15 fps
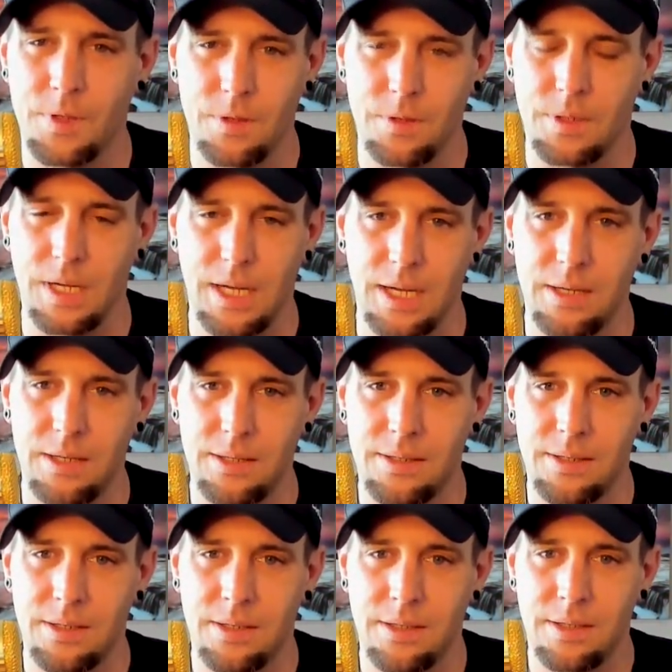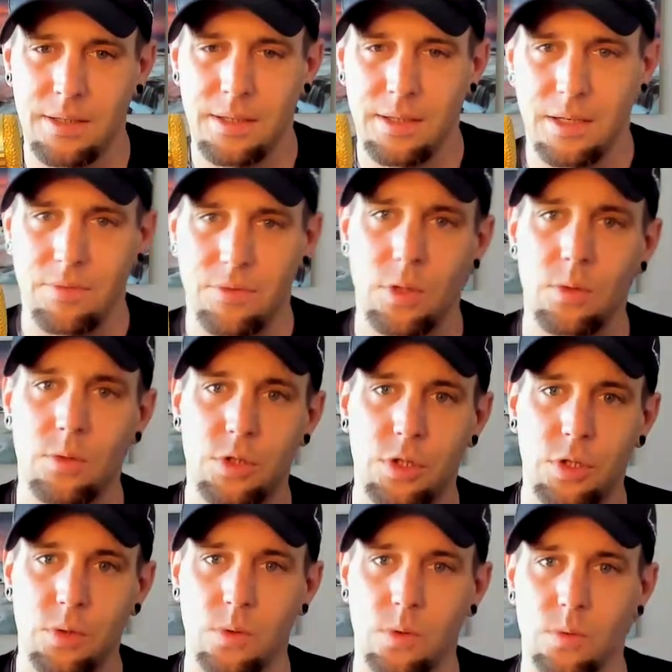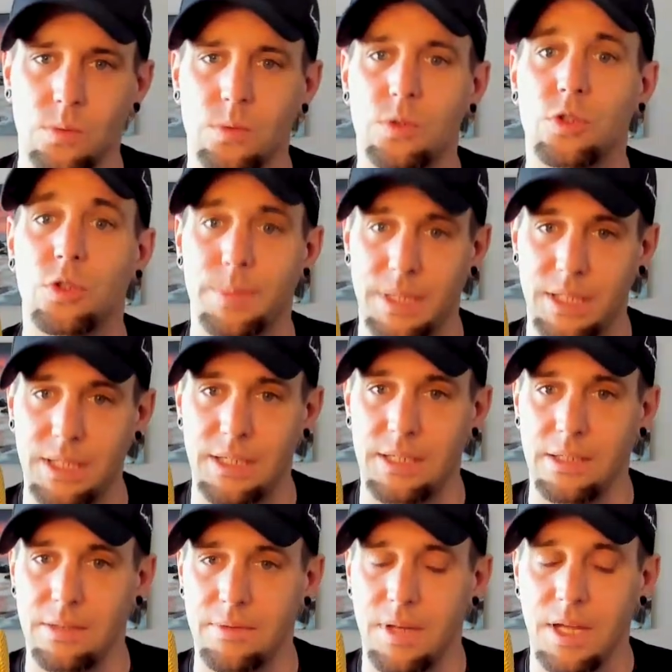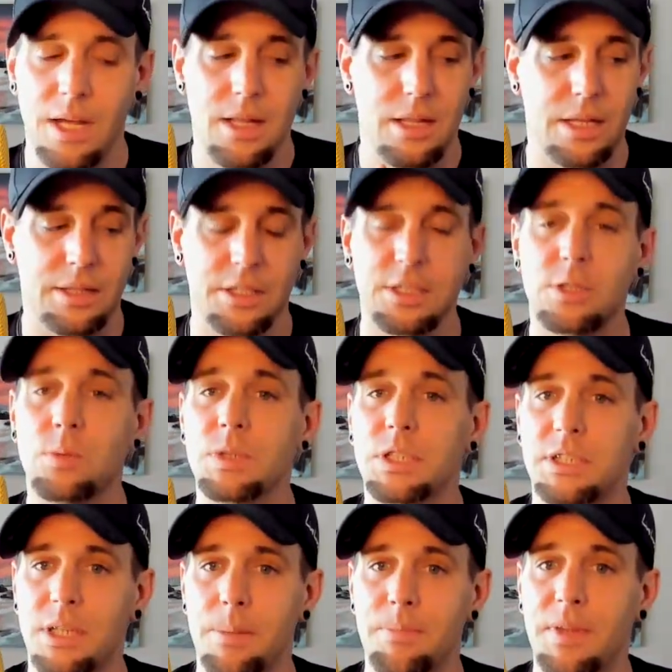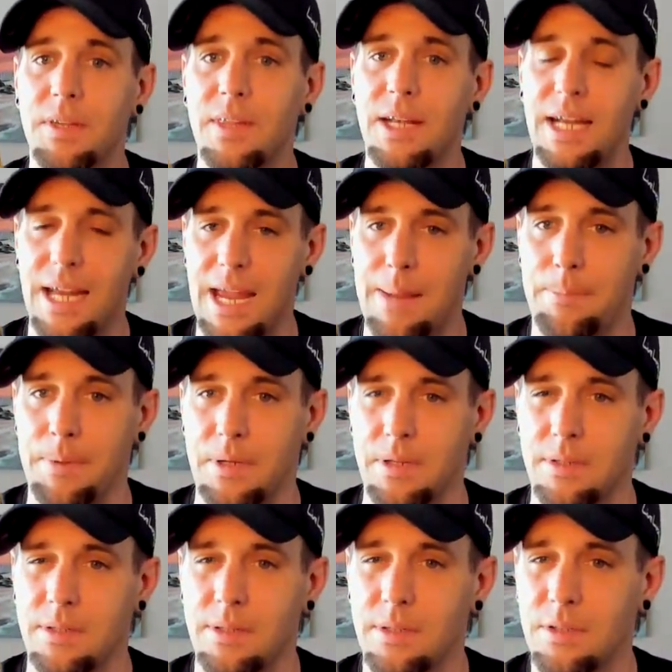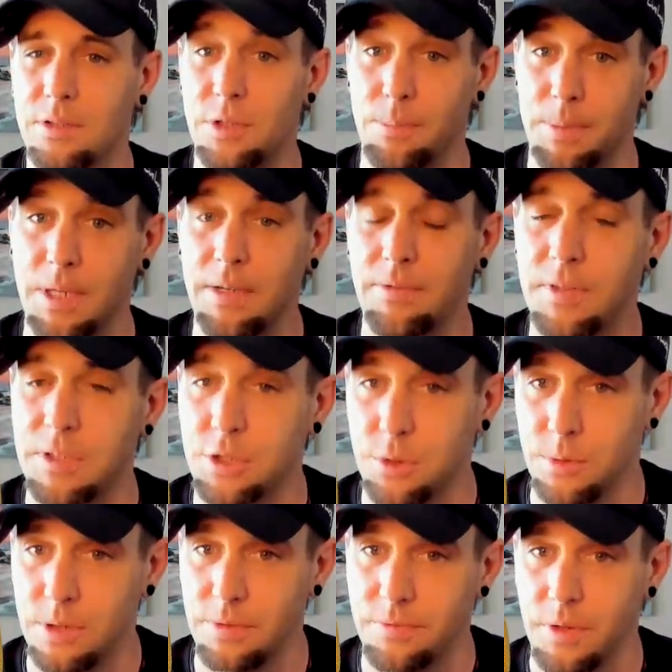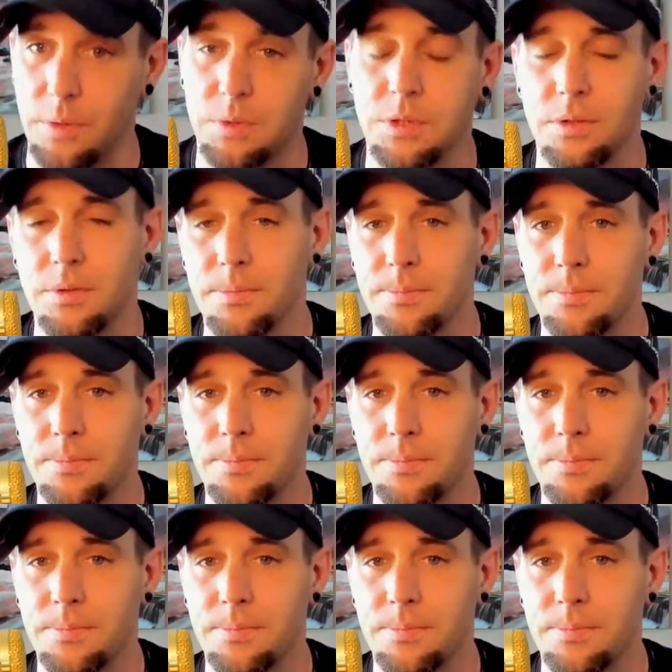Okay, if you choose to believe that this was something that happened to benefit you in the future,